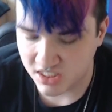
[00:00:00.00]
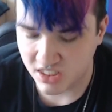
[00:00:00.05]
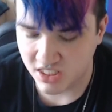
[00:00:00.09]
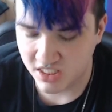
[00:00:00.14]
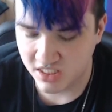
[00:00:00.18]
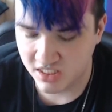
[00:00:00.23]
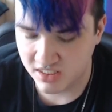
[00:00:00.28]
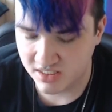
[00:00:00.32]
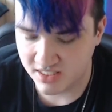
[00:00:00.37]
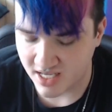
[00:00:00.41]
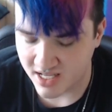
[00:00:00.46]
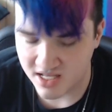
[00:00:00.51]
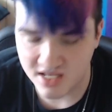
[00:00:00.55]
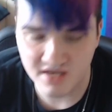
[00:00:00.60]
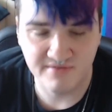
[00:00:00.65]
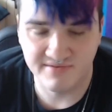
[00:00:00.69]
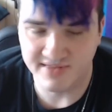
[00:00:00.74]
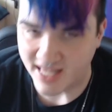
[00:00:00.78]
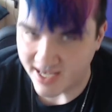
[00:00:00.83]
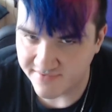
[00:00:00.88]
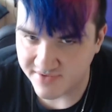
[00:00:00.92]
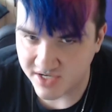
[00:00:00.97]
the scent
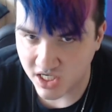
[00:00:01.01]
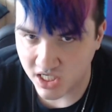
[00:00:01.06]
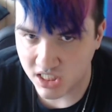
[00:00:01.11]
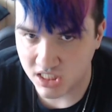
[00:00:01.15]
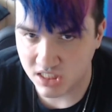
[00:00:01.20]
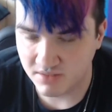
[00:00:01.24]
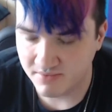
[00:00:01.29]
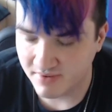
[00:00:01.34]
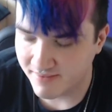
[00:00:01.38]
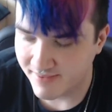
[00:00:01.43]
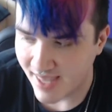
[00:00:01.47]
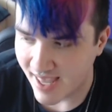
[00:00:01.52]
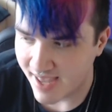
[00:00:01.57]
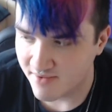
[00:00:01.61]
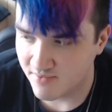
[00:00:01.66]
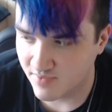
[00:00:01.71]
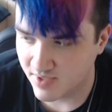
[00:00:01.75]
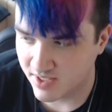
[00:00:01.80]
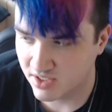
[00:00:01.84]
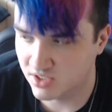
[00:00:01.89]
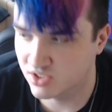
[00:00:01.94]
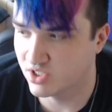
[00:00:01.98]
of lavender, so maybe I
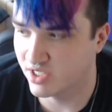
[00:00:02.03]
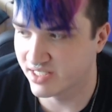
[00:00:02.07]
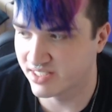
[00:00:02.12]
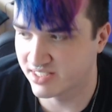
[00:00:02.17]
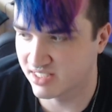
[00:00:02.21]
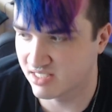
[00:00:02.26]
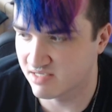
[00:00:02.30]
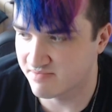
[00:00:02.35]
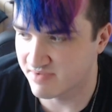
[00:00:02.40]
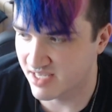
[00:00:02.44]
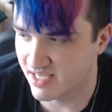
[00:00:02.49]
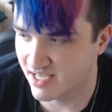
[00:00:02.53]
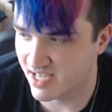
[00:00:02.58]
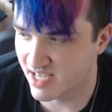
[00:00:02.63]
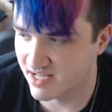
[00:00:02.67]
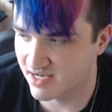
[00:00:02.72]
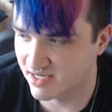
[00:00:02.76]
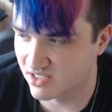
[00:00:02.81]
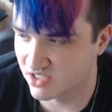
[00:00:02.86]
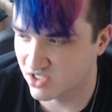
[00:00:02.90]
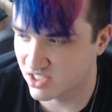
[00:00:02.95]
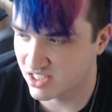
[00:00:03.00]
will try Sleepy
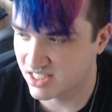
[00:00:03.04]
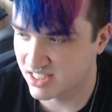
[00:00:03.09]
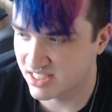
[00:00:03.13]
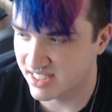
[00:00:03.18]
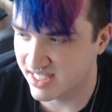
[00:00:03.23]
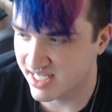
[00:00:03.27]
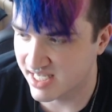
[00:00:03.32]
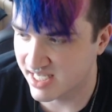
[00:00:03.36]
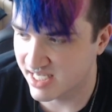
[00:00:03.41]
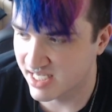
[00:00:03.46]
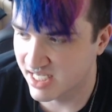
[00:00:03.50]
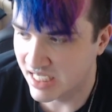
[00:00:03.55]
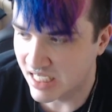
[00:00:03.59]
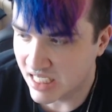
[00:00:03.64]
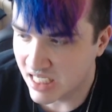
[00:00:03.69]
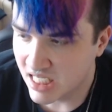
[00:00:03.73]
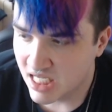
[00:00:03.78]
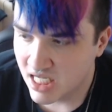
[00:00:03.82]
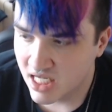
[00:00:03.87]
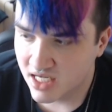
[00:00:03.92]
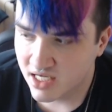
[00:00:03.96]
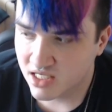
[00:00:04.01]
again and just see.
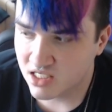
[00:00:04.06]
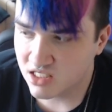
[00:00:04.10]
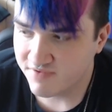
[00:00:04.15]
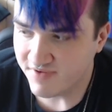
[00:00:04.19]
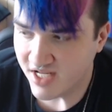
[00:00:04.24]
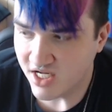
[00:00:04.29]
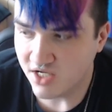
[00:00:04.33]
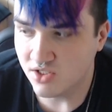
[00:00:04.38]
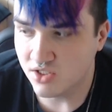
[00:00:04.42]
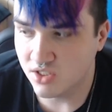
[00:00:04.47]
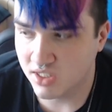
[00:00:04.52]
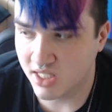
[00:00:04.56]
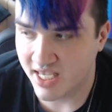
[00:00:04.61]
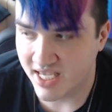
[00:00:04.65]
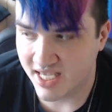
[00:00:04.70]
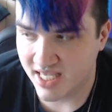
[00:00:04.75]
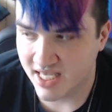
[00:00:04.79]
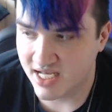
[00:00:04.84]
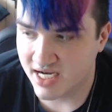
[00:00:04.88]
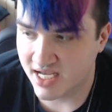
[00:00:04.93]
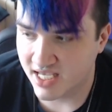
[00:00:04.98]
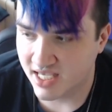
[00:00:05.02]
But if I don't
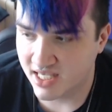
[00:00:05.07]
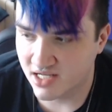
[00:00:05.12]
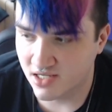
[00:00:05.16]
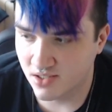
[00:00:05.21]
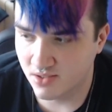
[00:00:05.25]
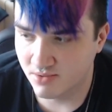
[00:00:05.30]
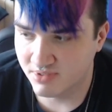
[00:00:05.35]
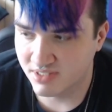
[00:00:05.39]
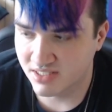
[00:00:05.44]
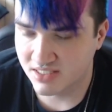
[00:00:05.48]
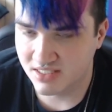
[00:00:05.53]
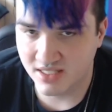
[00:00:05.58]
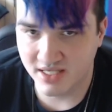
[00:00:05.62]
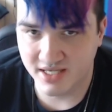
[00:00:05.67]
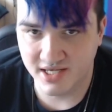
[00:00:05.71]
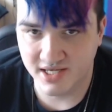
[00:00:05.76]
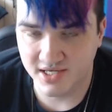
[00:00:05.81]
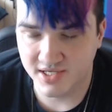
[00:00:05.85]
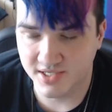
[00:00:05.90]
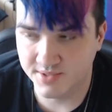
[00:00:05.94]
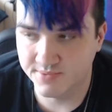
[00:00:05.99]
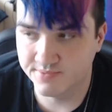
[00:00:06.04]
like it, I can always,
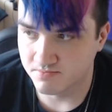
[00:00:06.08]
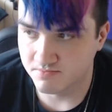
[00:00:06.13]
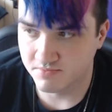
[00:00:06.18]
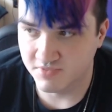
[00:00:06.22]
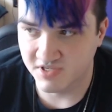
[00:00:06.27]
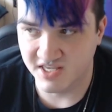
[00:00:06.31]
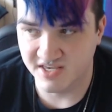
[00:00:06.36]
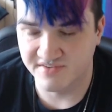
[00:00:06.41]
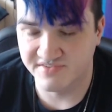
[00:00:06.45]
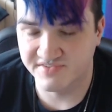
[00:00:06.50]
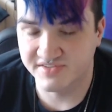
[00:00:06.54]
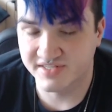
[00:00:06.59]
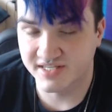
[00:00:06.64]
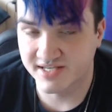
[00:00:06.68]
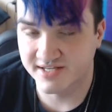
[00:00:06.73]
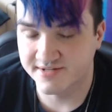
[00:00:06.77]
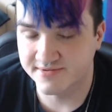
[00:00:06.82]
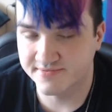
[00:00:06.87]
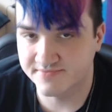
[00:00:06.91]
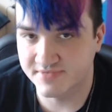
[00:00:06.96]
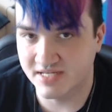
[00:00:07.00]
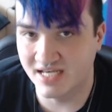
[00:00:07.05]
like, gift
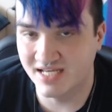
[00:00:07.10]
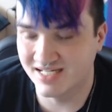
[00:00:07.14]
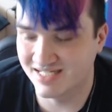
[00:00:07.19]
it.